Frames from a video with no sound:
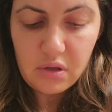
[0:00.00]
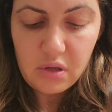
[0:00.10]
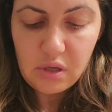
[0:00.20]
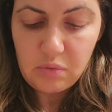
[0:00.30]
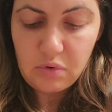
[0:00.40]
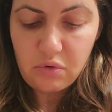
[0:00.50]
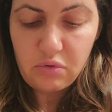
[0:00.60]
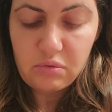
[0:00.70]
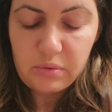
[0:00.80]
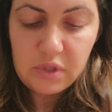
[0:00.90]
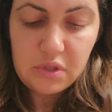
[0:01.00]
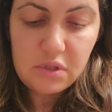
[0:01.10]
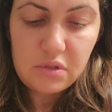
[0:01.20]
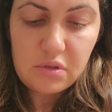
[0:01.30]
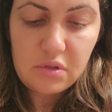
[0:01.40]
it would
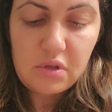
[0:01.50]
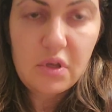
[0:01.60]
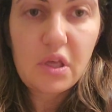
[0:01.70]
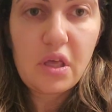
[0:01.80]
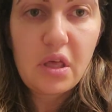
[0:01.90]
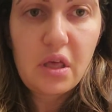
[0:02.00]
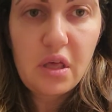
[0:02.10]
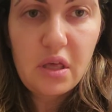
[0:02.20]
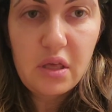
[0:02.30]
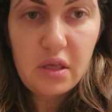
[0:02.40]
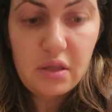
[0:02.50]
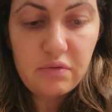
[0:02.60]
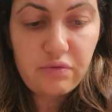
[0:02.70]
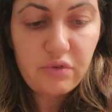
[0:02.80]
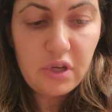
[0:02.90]
always get
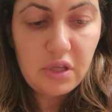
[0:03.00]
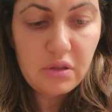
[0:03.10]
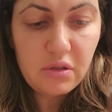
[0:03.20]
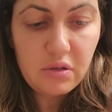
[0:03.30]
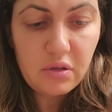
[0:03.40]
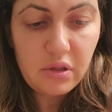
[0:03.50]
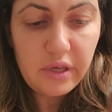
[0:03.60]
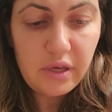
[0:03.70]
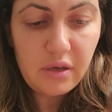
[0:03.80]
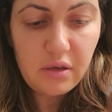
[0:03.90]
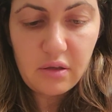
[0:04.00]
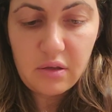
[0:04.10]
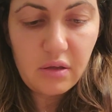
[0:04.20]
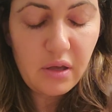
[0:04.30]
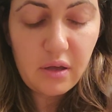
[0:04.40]
frayed like
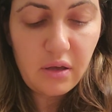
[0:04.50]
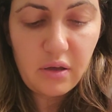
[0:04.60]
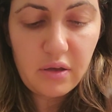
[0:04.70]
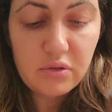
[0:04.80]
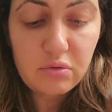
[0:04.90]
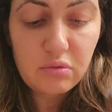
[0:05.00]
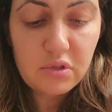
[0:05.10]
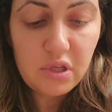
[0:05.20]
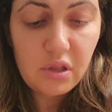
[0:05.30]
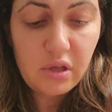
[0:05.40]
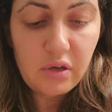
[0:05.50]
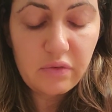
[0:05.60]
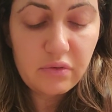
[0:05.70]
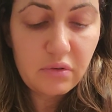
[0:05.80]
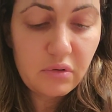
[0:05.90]
as soon as I
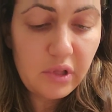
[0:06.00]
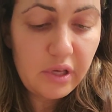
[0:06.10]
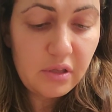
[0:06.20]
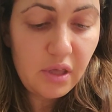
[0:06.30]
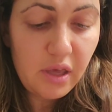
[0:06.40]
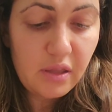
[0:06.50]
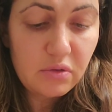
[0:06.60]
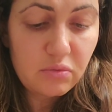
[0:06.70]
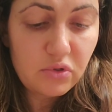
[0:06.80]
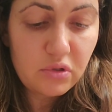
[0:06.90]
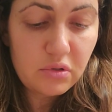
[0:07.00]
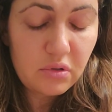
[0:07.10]
left. Like the ends would just